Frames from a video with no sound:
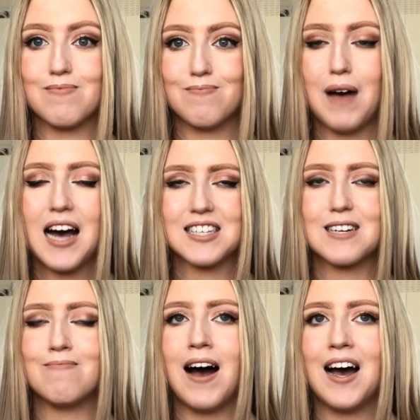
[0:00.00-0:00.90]

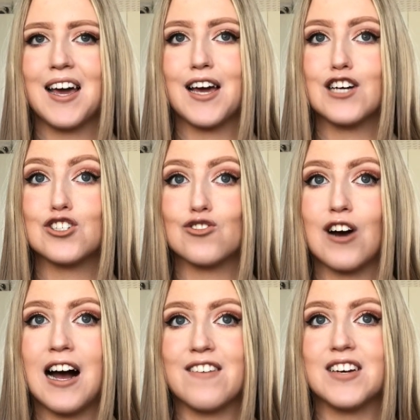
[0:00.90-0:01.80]
passed my
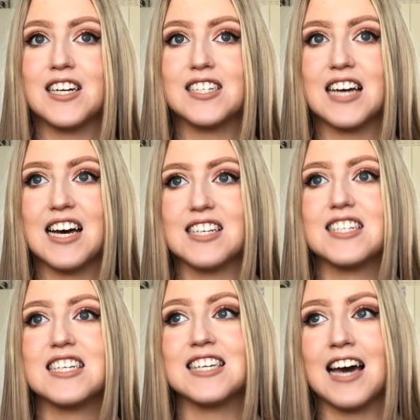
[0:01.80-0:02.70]
driving
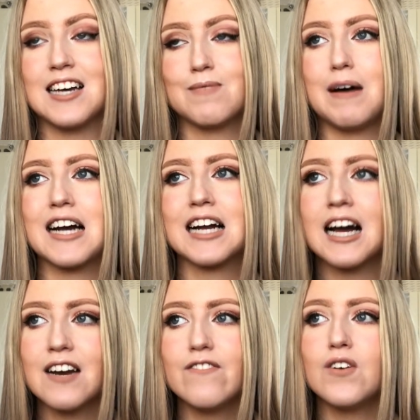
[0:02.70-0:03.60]
test yet, but I
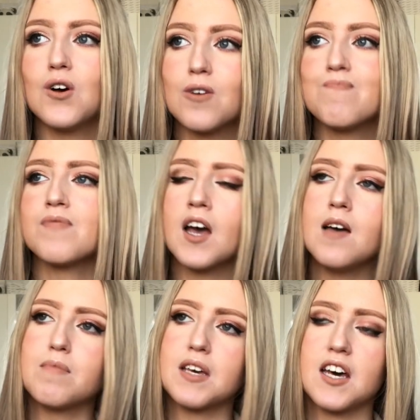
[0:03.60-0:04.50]
kind of thought
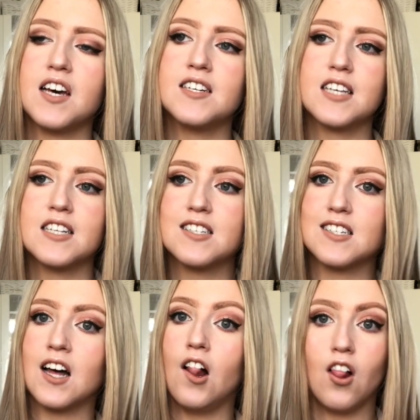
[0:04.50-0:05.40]
because it's
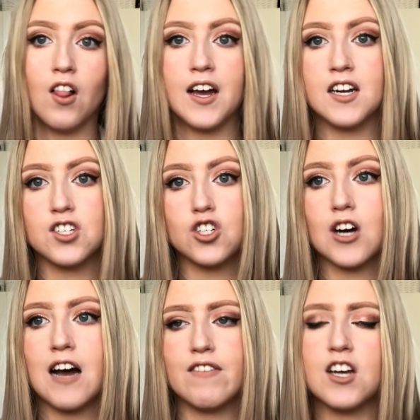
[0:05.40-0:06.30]
still learning to
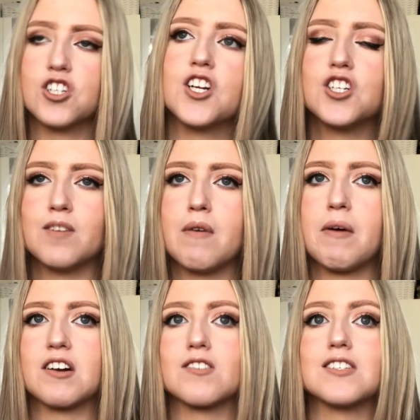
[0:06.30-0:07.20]
drive and I should have done my
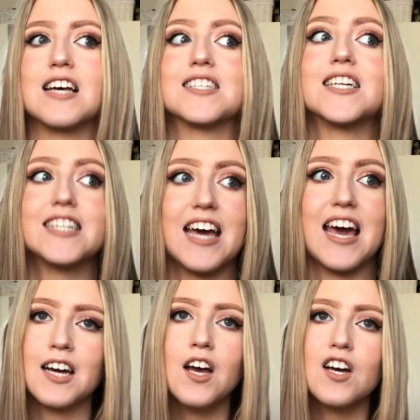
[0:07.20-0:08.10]
practical test
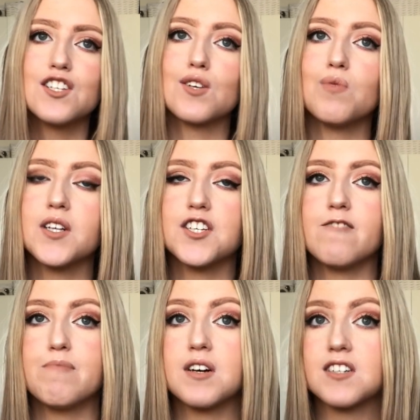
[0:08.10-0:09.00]
today. So once
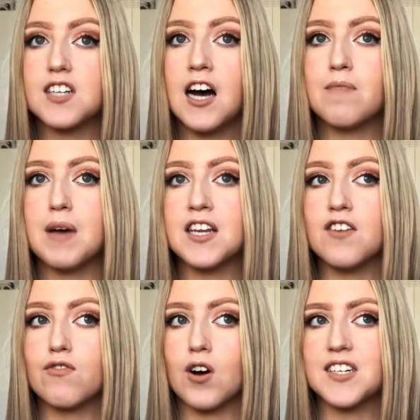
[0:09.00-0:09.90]
you've booked up and
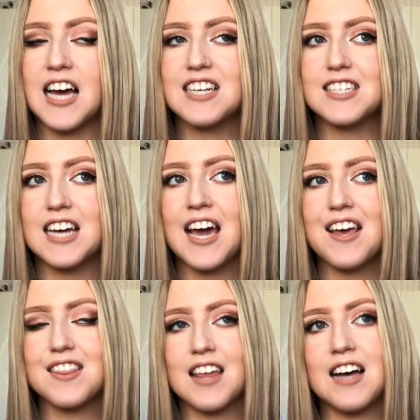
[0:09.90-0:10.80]
you've got a test
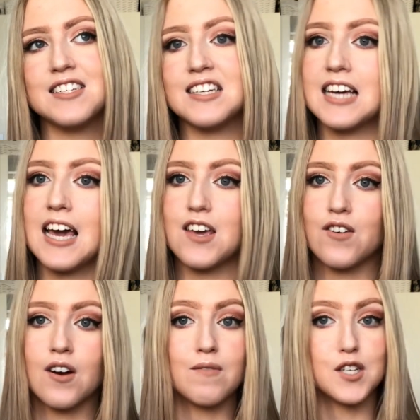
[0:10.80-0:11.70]
date, that is a date you
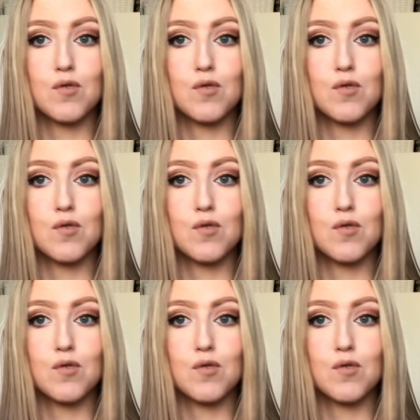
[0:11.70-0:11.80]
can obviously